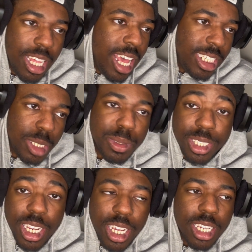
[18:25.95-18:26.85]
as i was
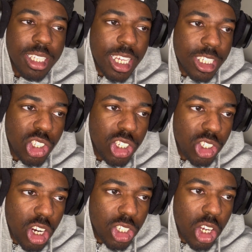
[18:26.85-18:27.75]
saying and
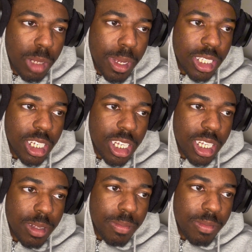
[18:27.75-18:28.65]
started talking about the
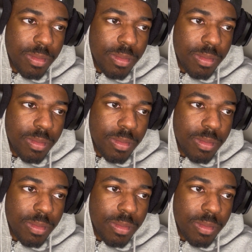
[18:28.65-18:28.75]
um